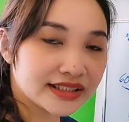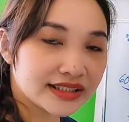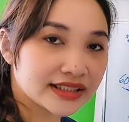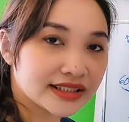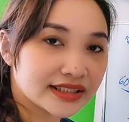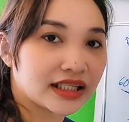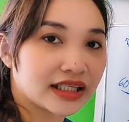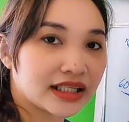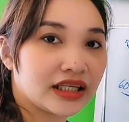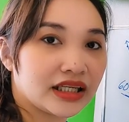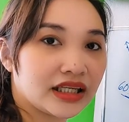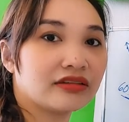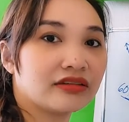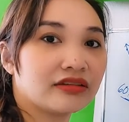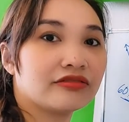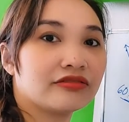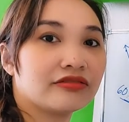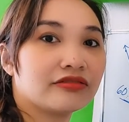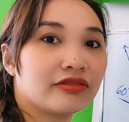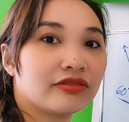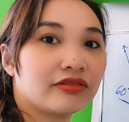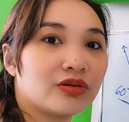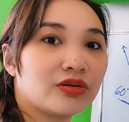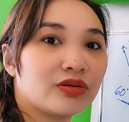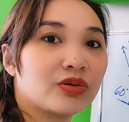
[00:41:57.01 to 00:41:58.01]
if
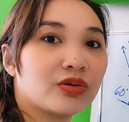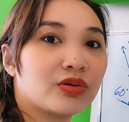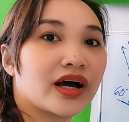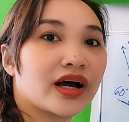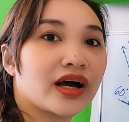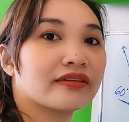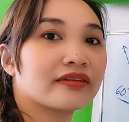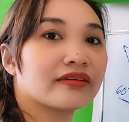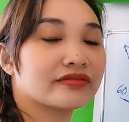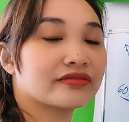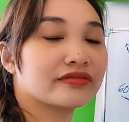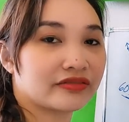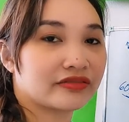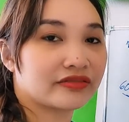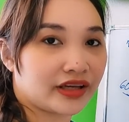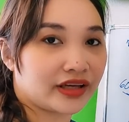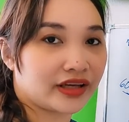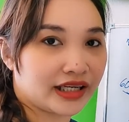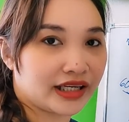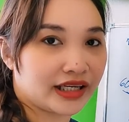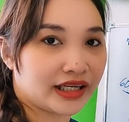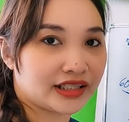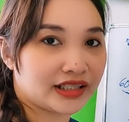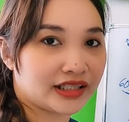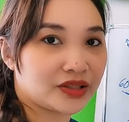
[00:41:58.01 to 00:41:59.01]
you have
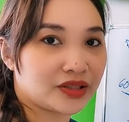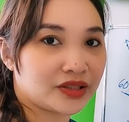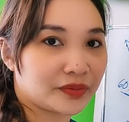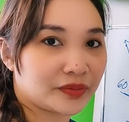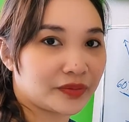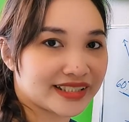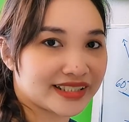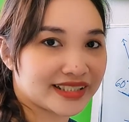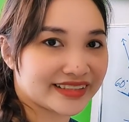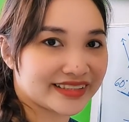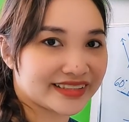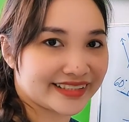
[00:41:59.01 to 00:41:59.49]
any questions.